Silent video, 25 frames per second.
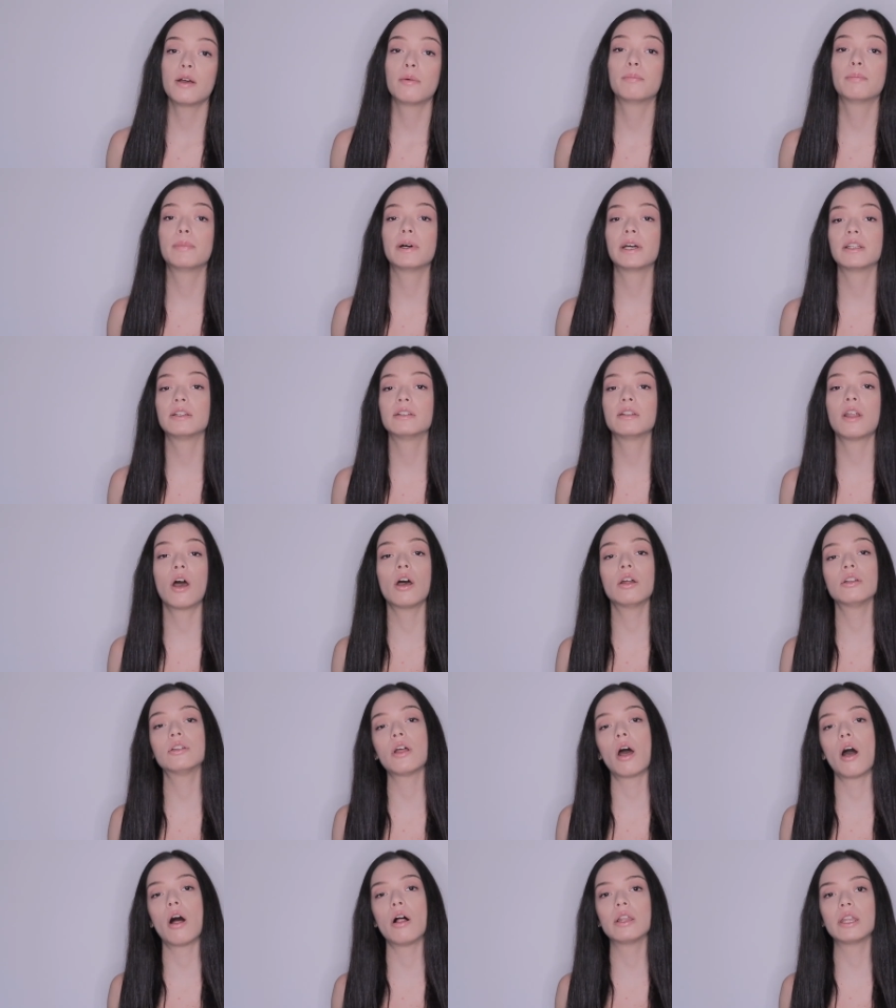But not
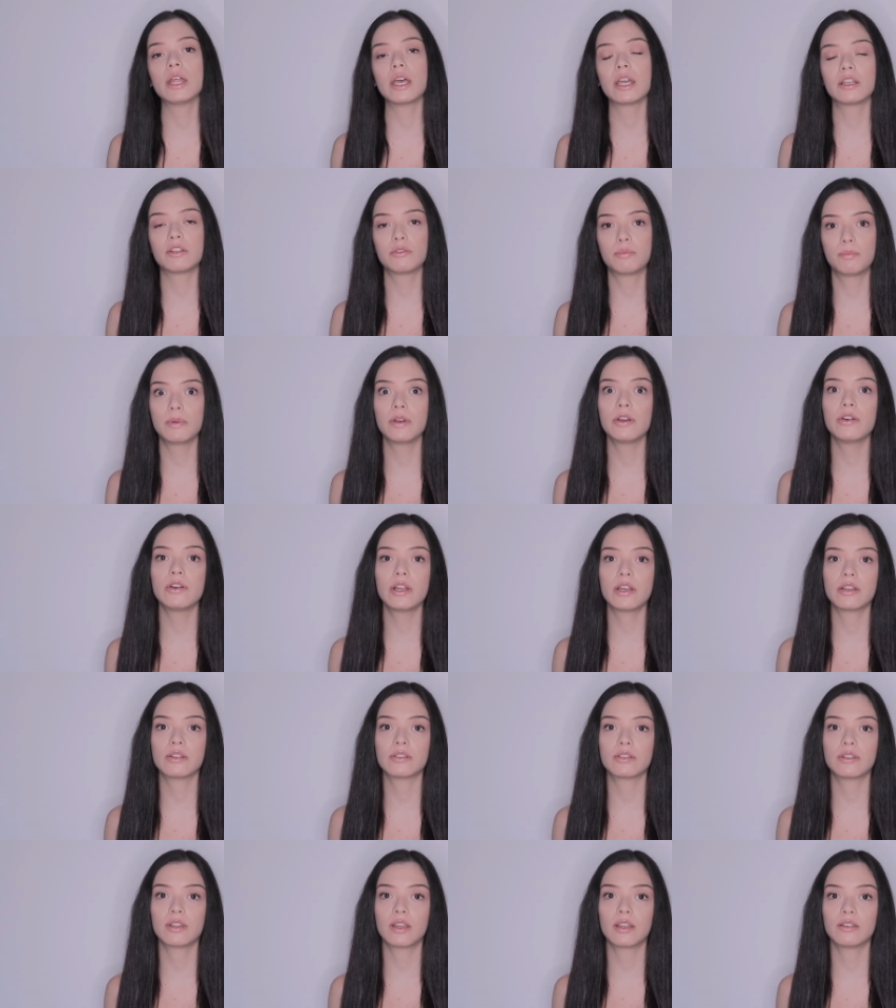all
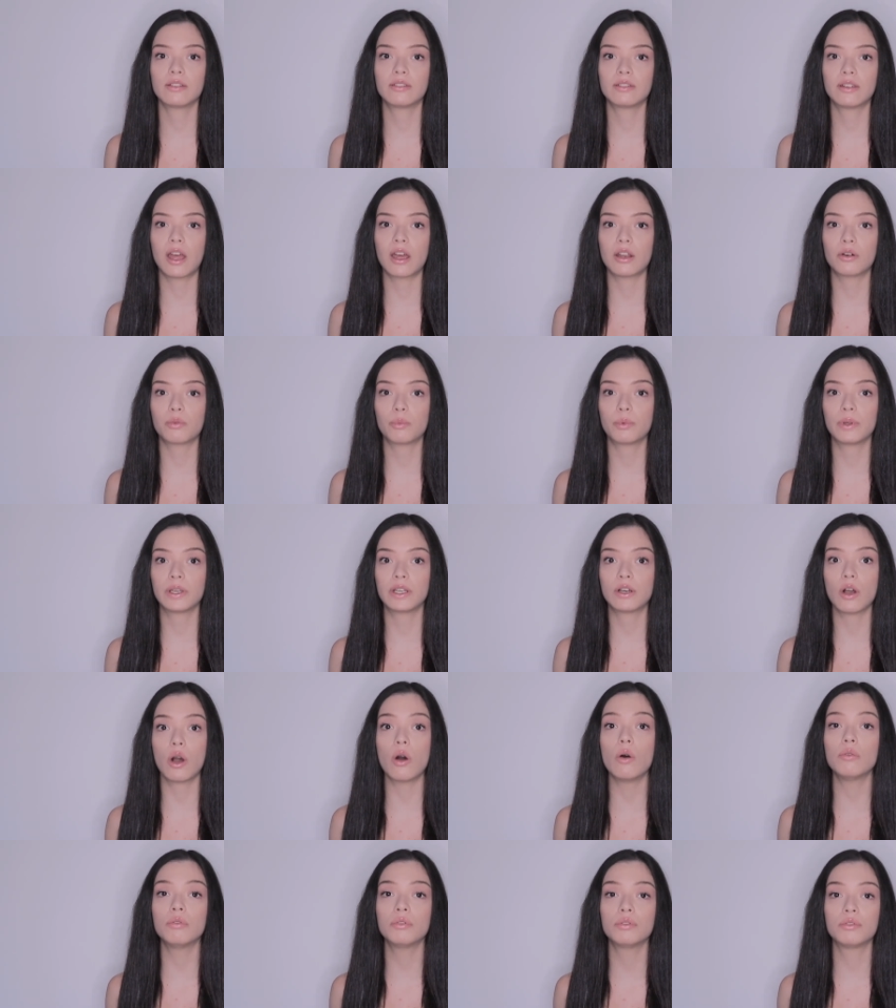experiences that we
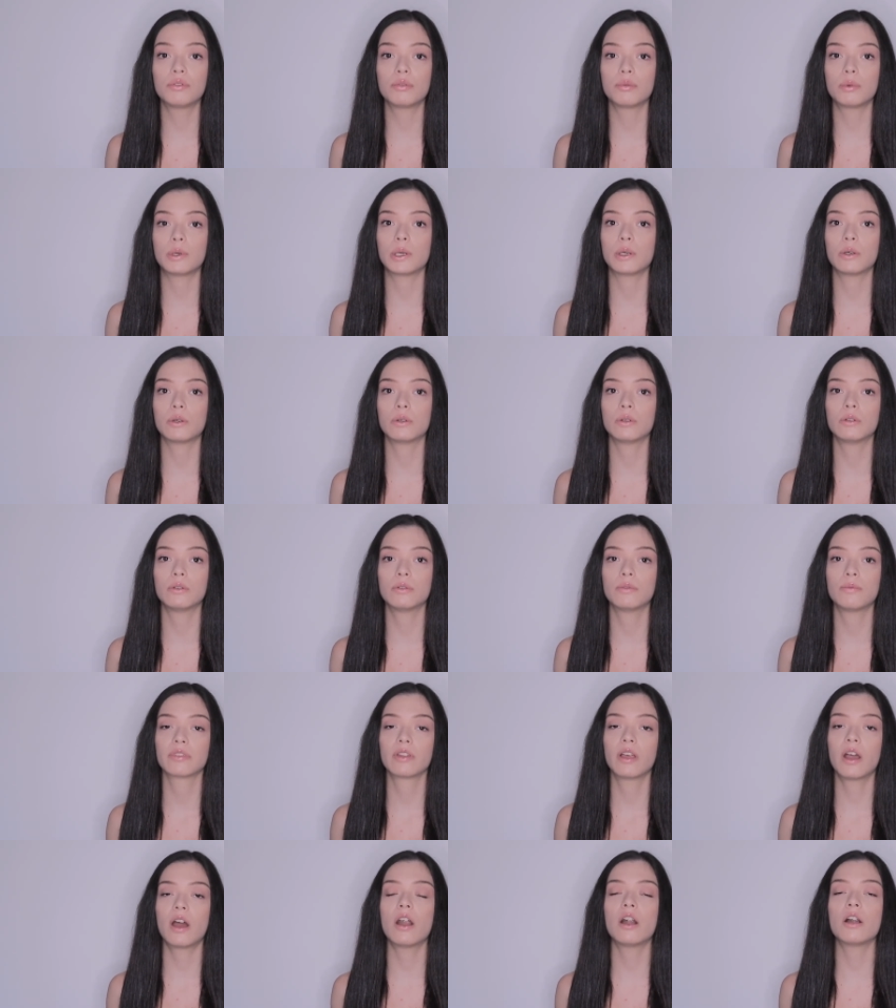go through
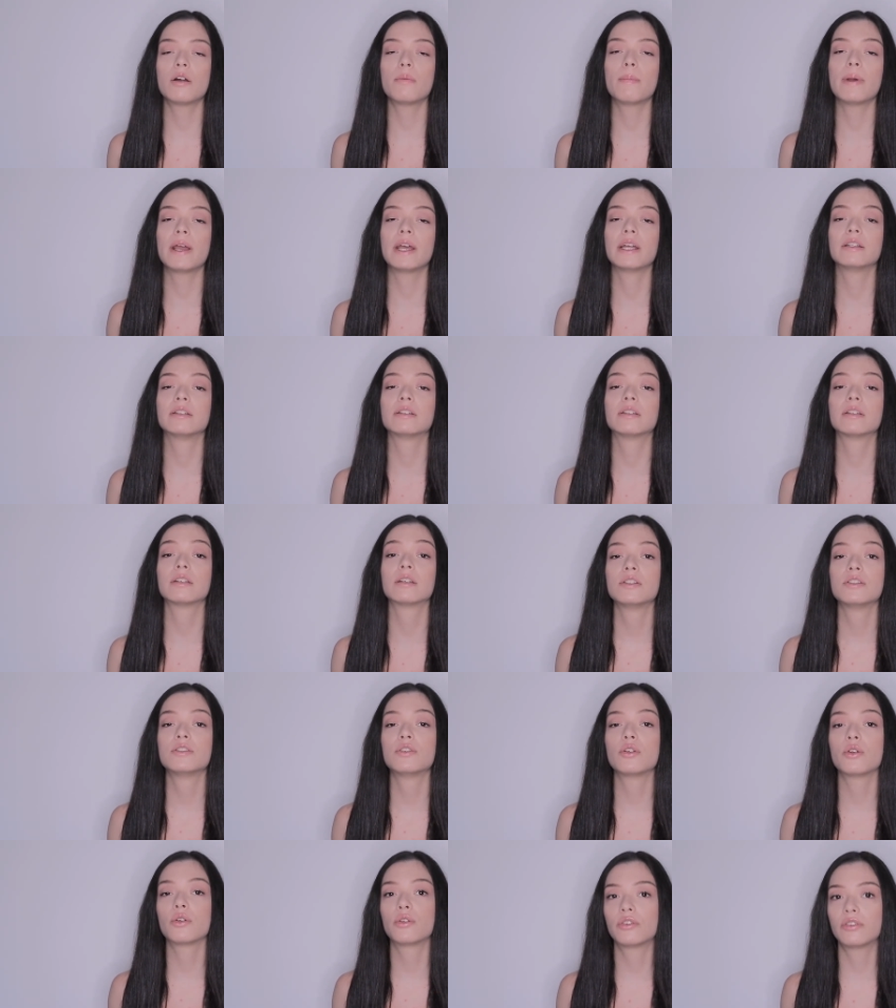are meant
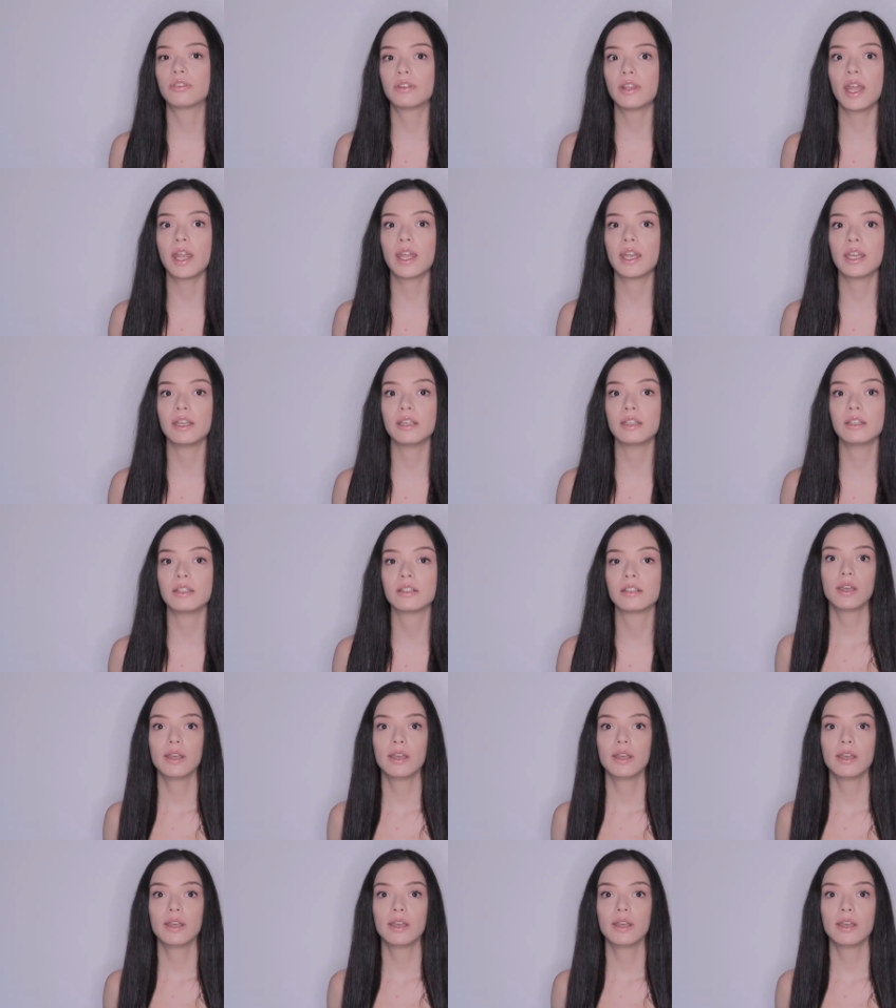to stay.